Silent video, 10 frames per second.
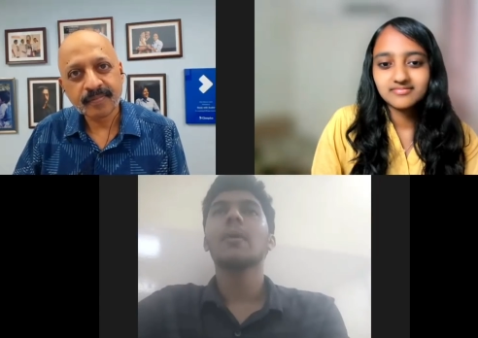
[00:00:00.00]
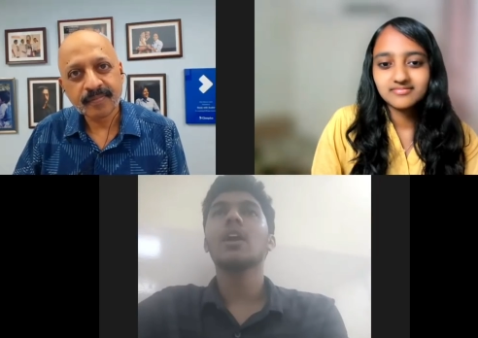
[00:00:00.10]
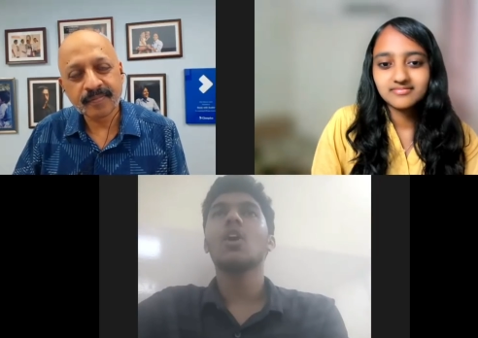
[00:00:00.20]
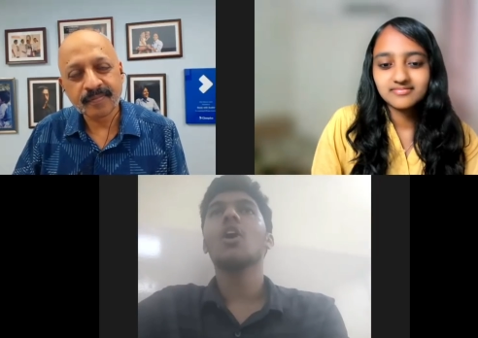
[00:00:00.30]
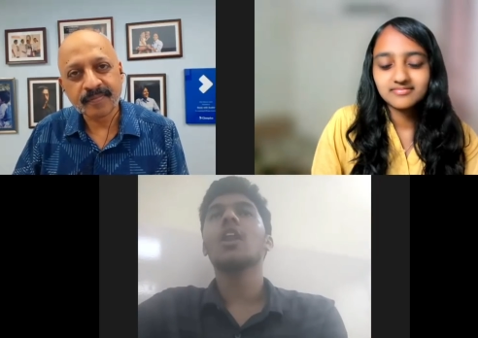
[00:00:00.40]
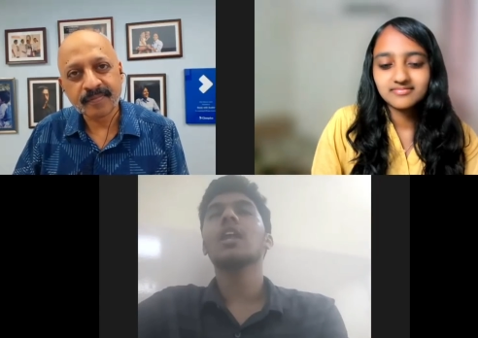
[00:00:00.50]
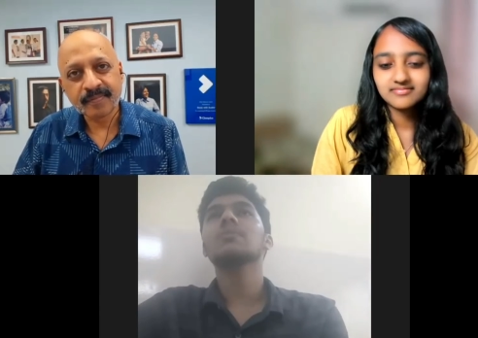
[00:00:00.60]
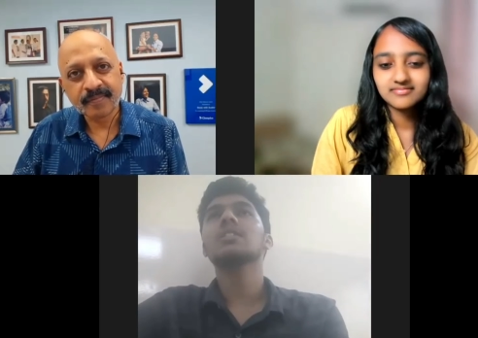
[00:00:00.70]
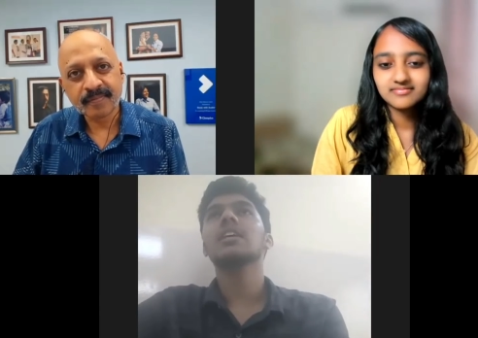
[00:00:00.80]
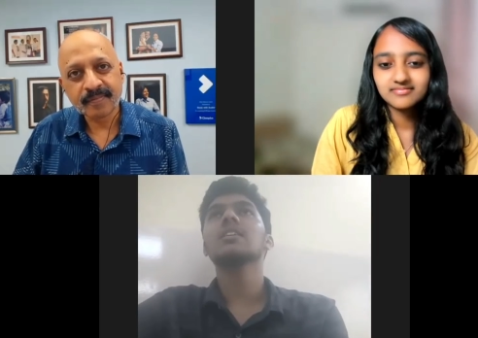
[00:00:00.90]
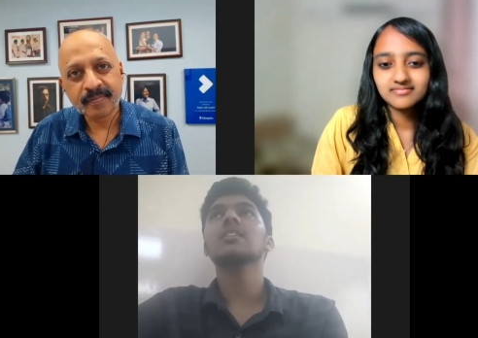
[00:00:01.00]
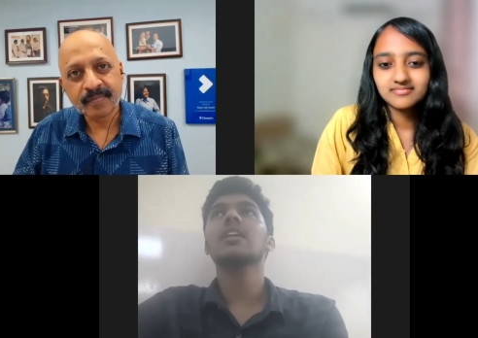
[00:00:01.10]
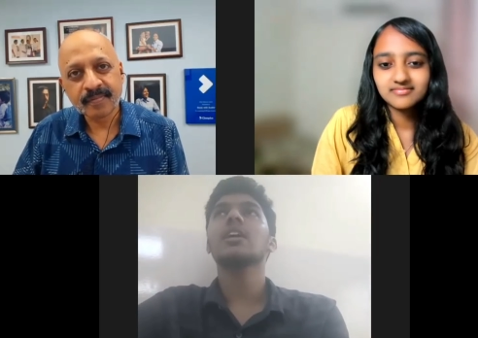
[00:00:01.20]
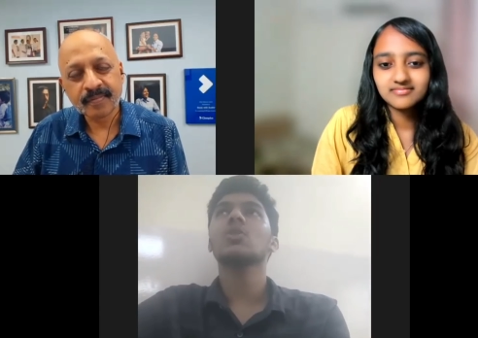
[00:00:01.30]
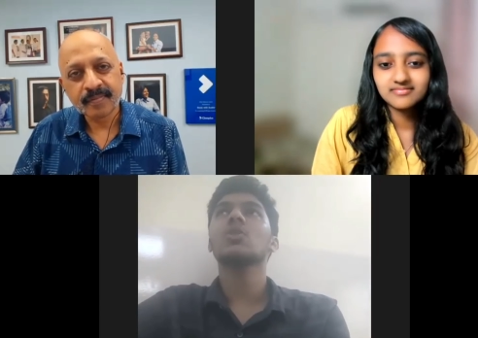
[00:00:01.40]
Speaker 1: But mm. all I'm saying
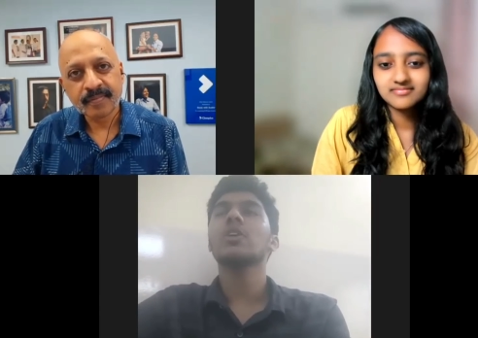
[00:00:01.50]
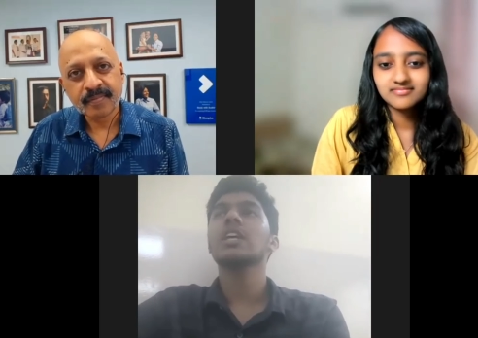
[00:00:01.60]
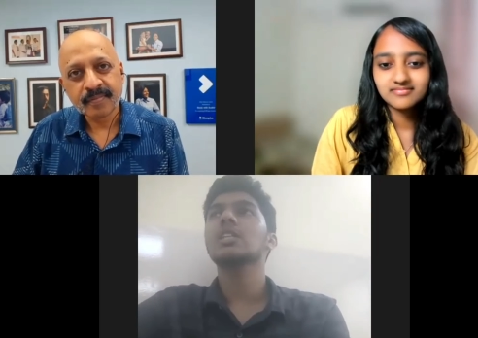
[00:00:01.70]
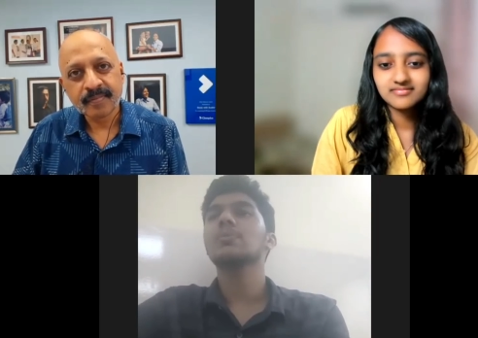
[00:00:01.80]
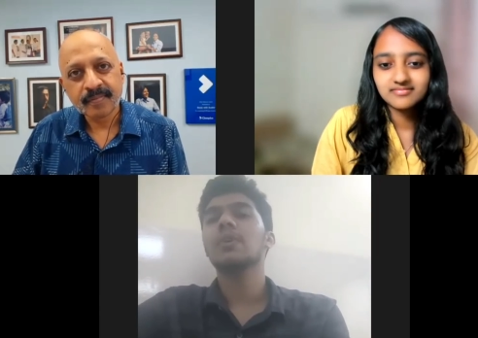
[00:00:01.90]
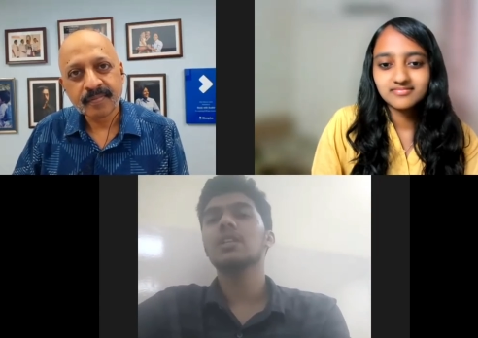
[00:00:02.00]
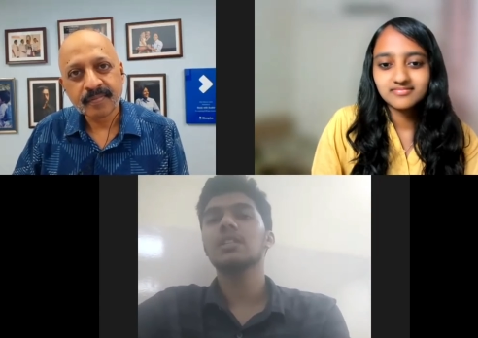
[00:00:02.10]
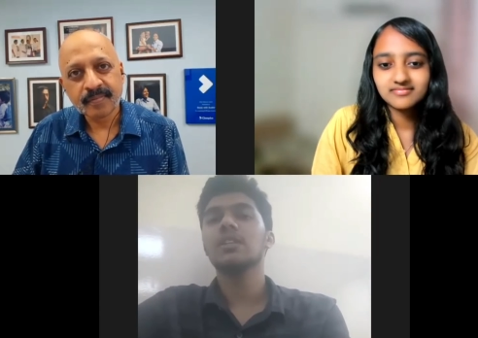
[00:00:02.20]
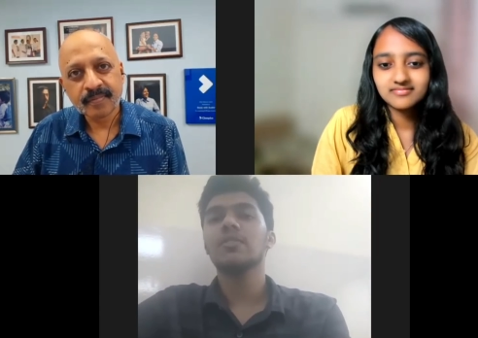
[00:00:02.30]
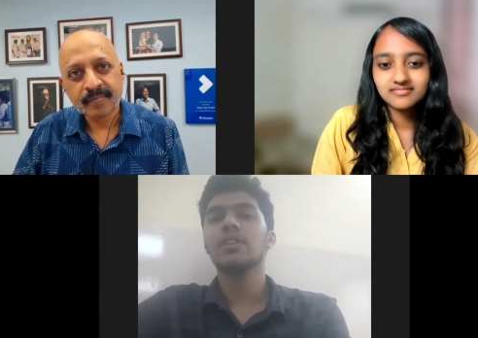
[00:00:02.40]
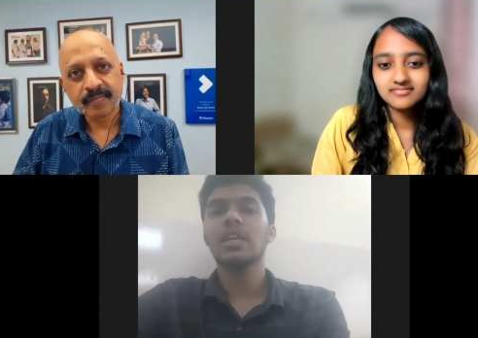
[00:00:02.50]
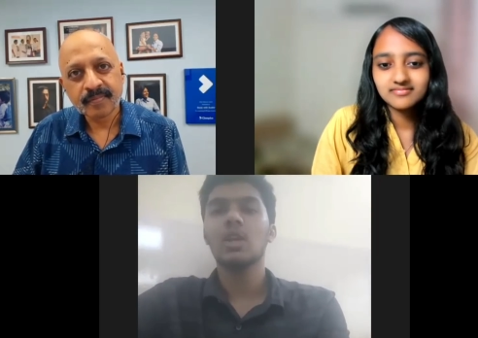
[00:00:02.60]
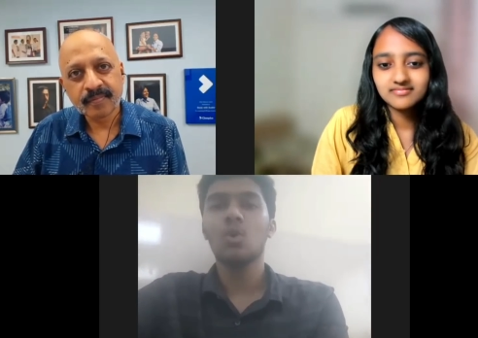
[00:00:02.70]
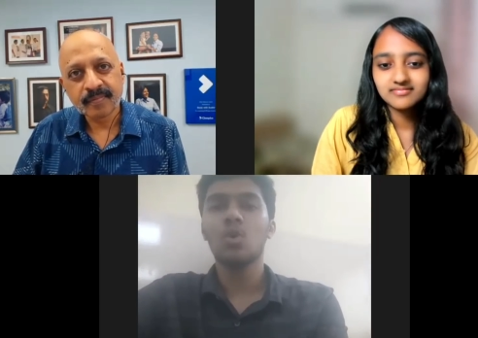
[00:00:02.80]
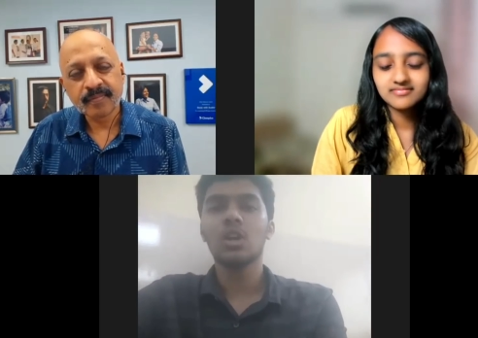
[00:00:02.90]
is like, you know, each person with
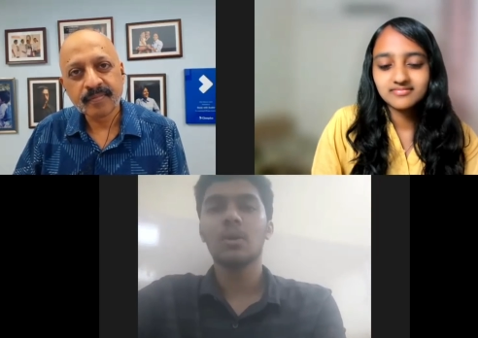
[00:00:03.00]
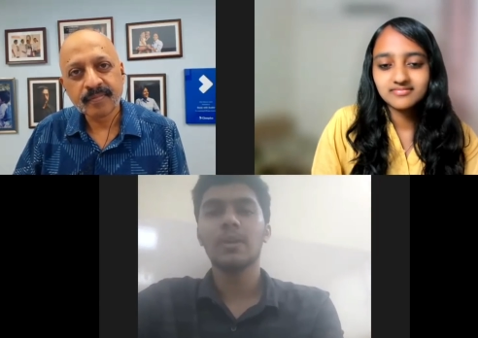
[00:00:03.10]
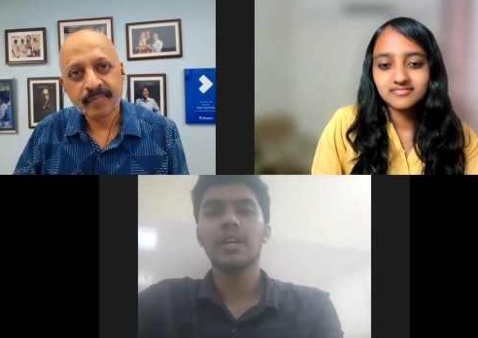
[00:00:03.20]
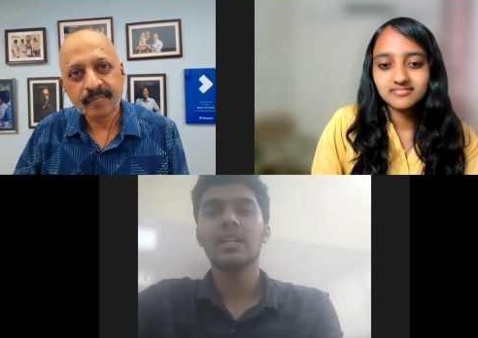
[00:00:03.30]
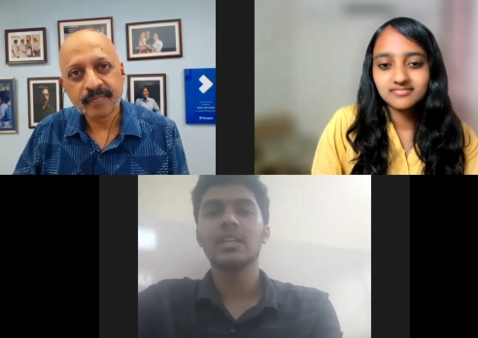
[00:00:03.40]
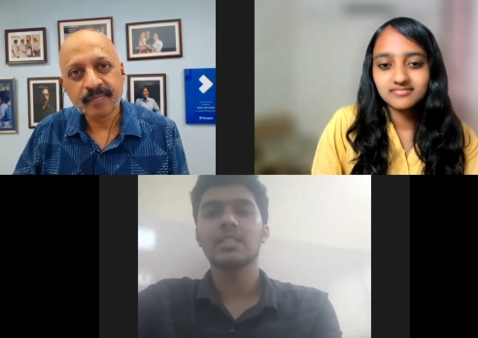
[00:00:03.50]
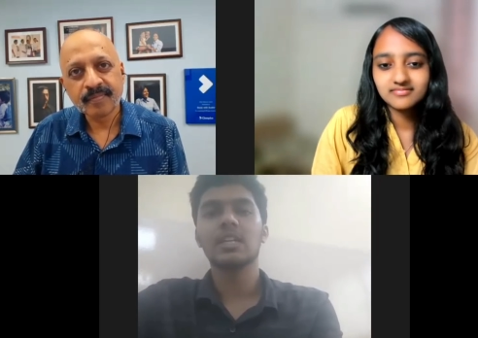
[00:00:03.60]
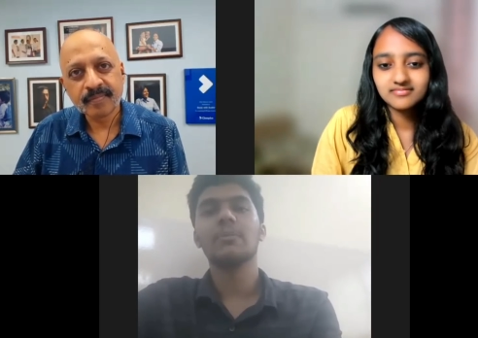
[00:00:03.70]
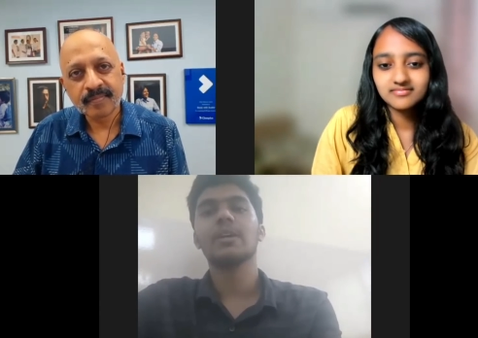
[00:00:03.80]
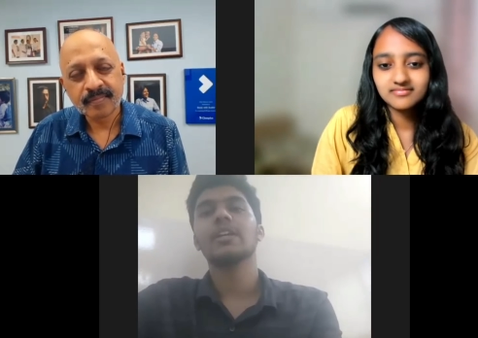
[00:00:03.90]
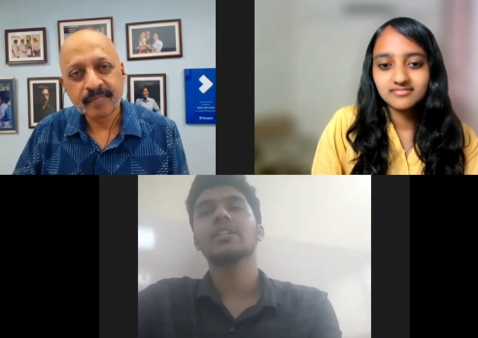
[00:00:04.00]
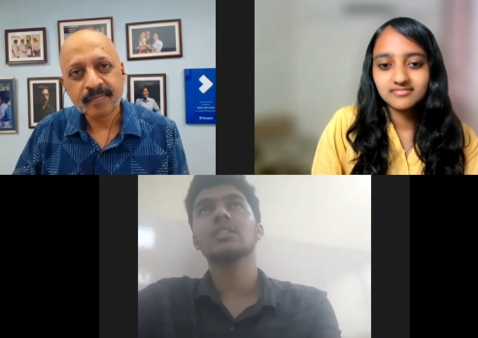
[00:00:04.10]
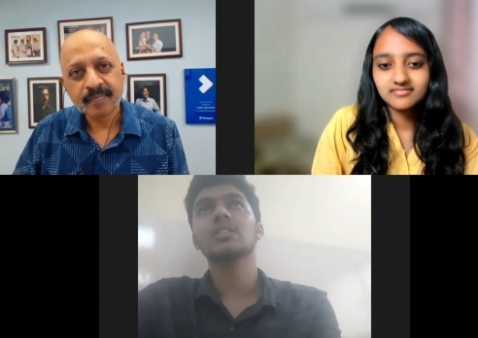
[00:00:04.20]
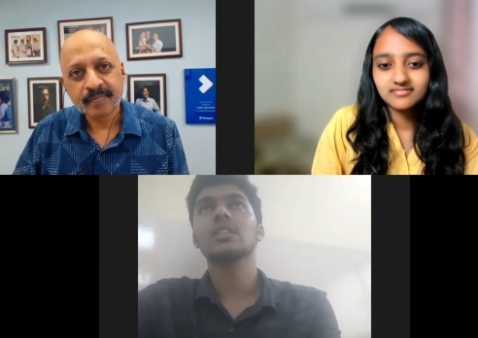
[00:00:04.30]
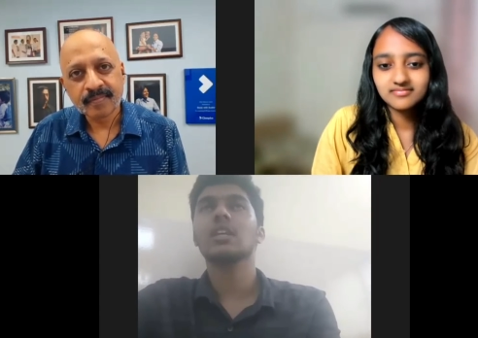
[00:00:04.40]
their own abilities and
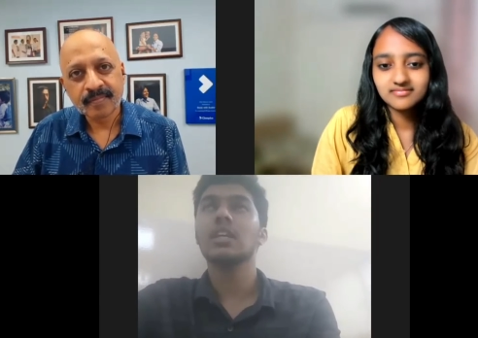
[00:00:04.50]
limitations,